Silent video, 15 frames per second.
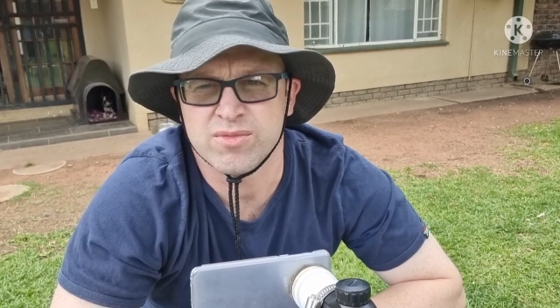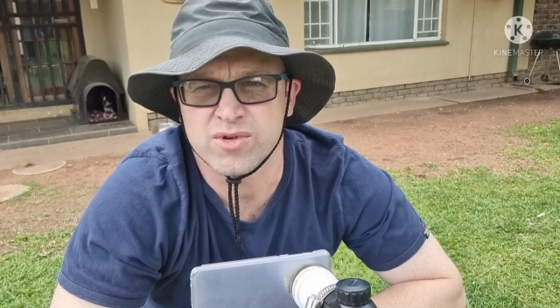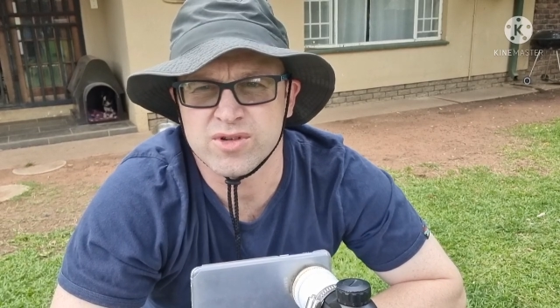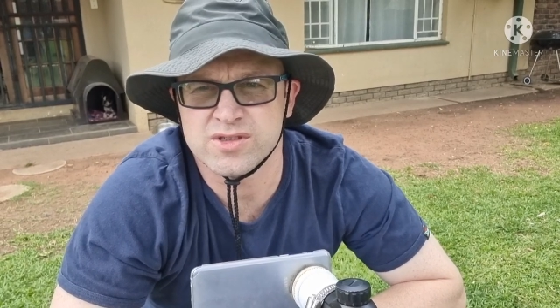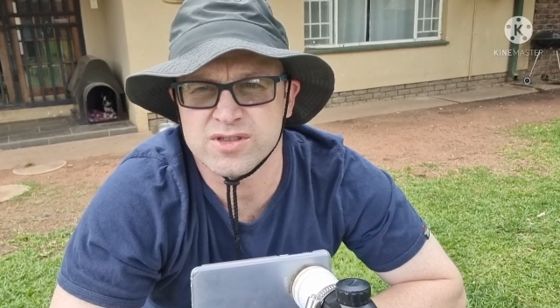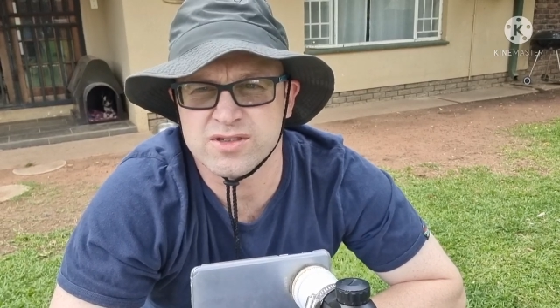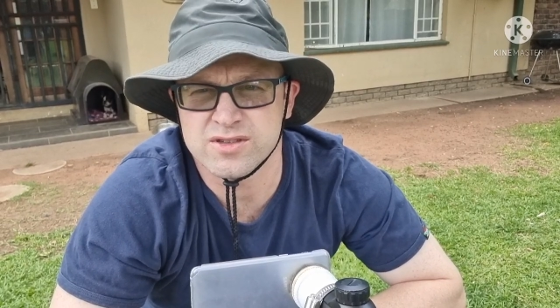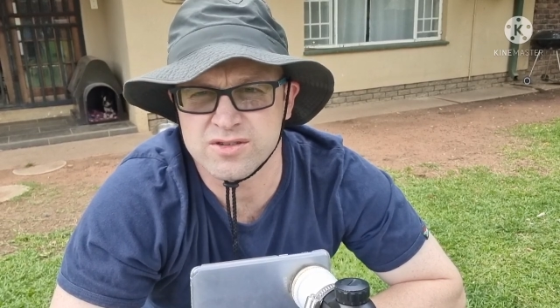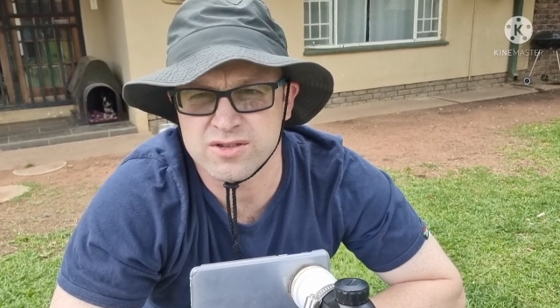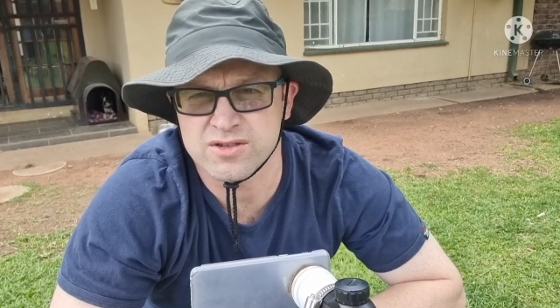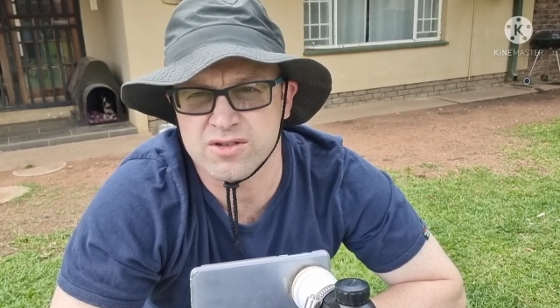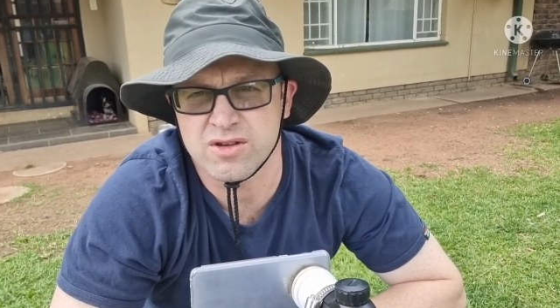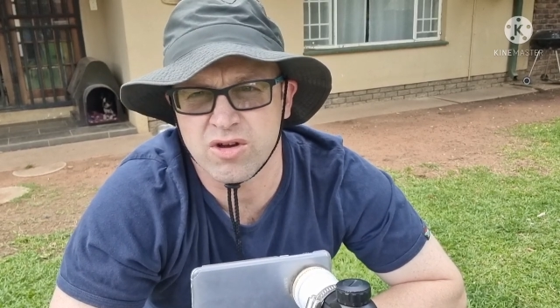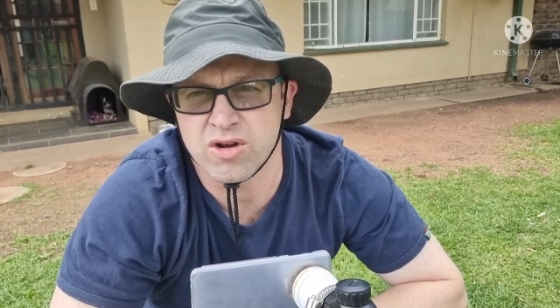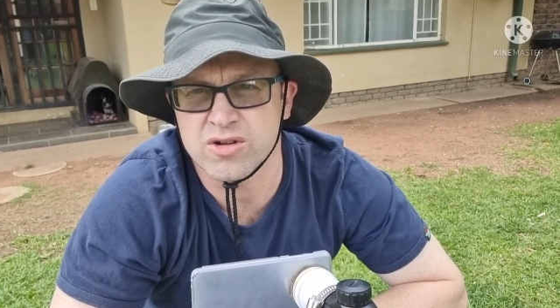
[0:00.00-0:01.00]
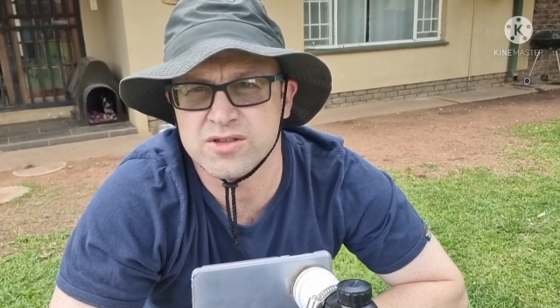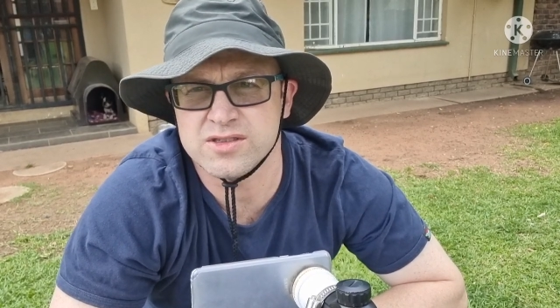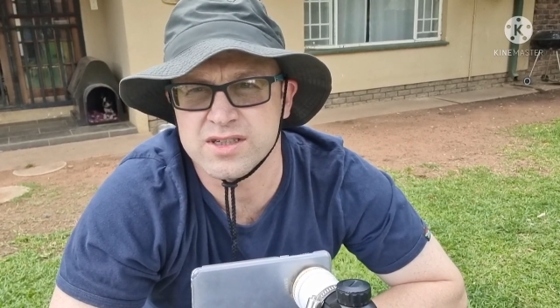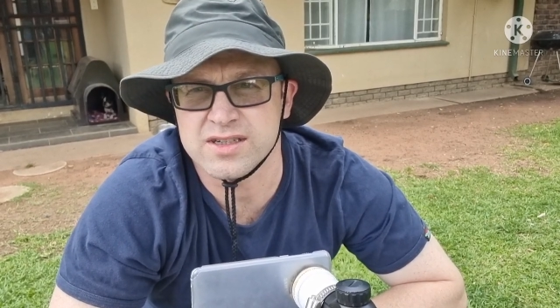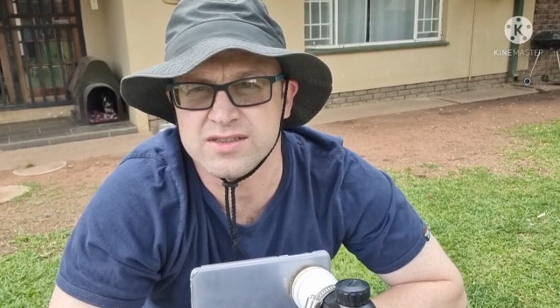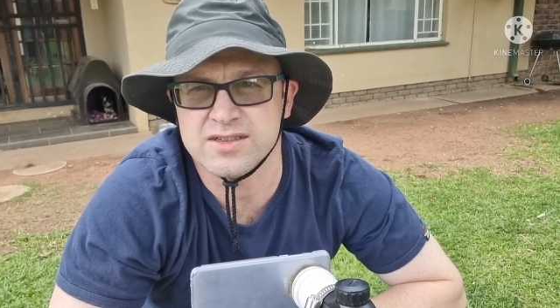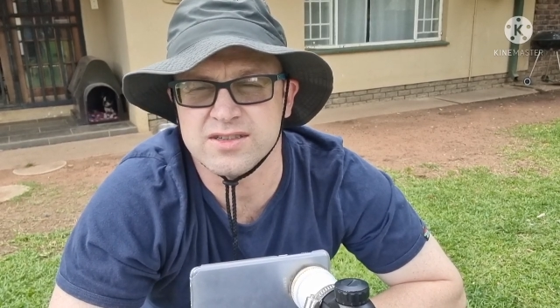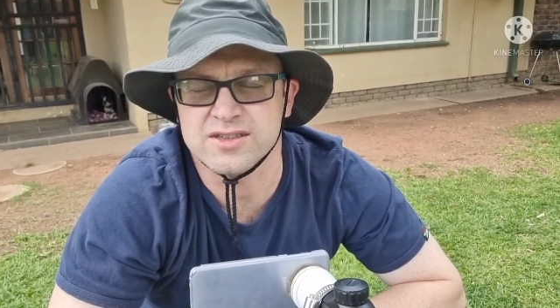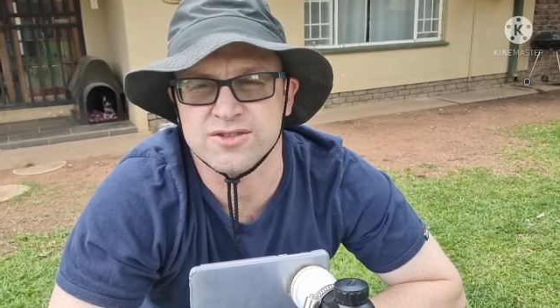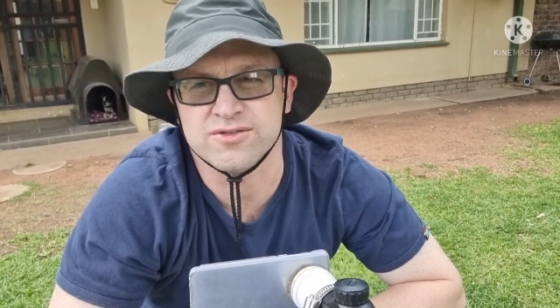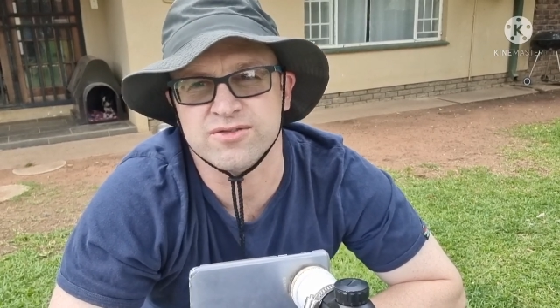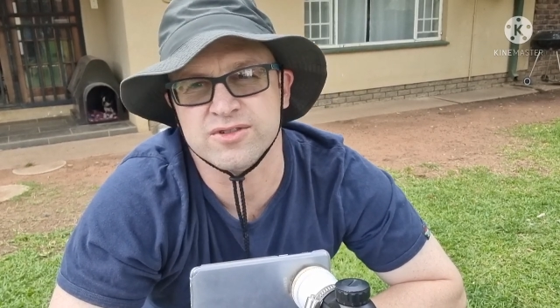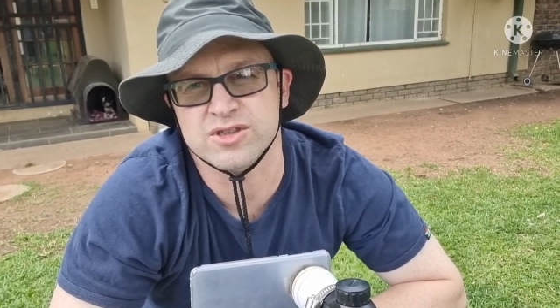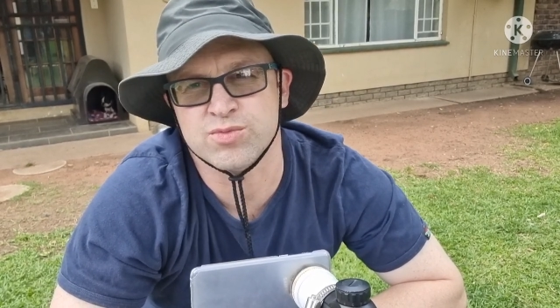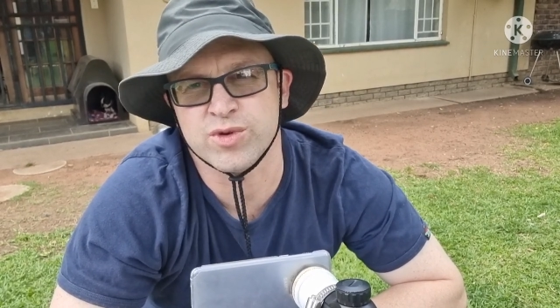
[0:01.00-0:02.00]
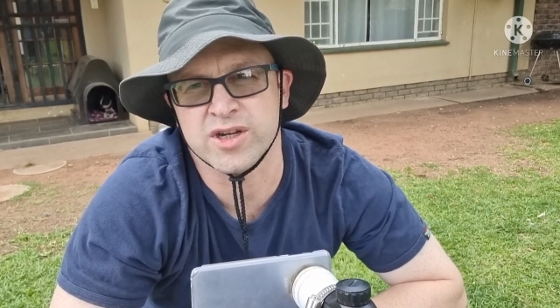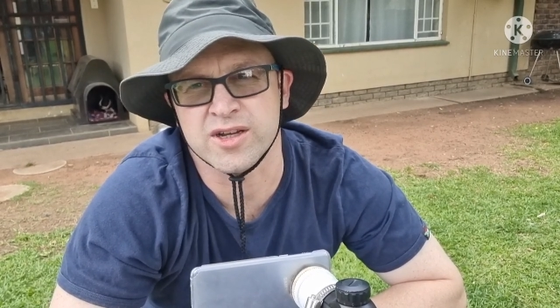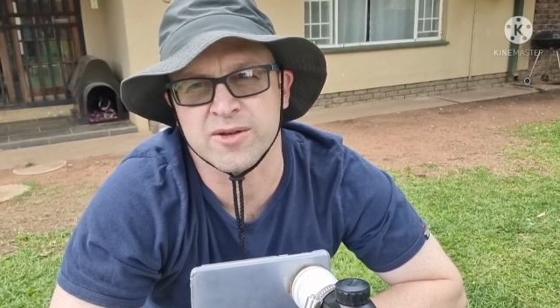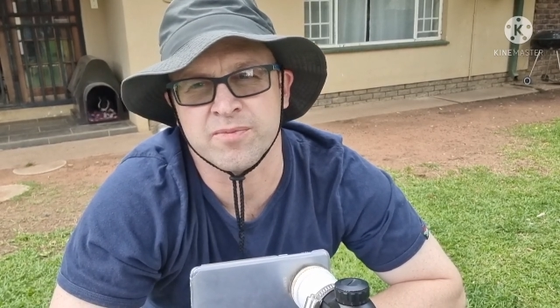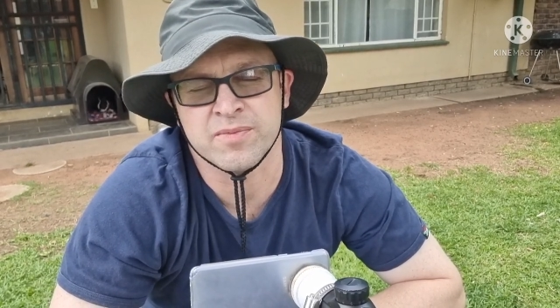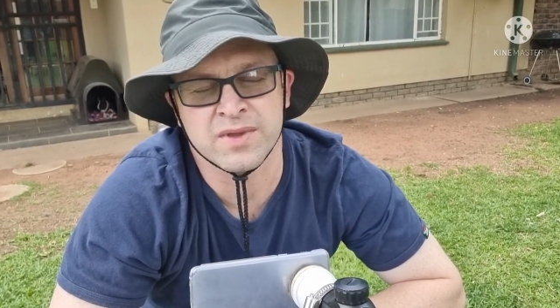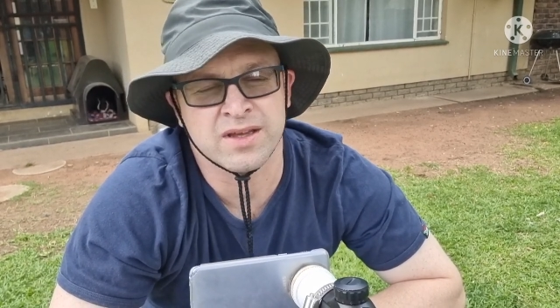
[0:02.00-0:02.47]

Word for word: because it's hold sensitive, the springer.